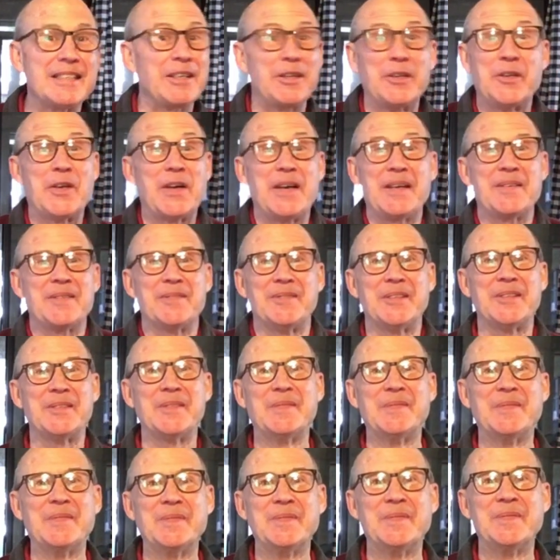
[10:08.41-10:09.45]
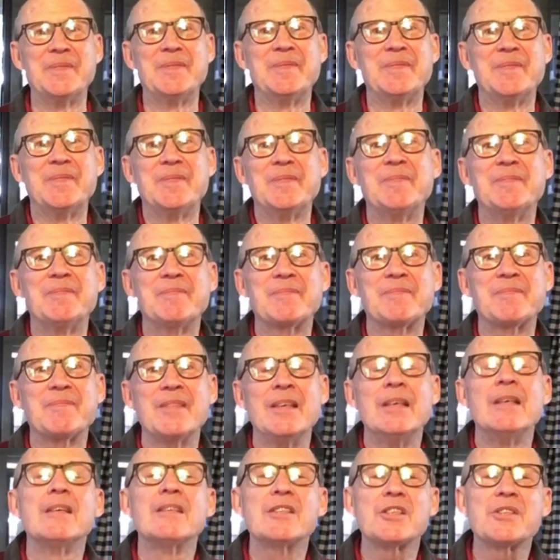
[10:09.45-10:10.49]
incredible.
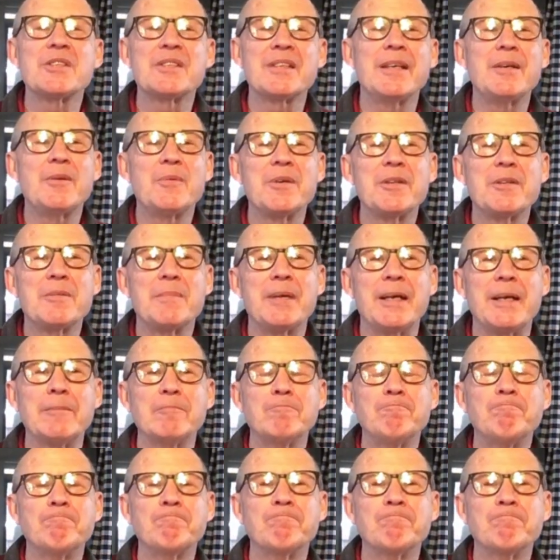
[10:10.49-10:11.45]
Just think with me.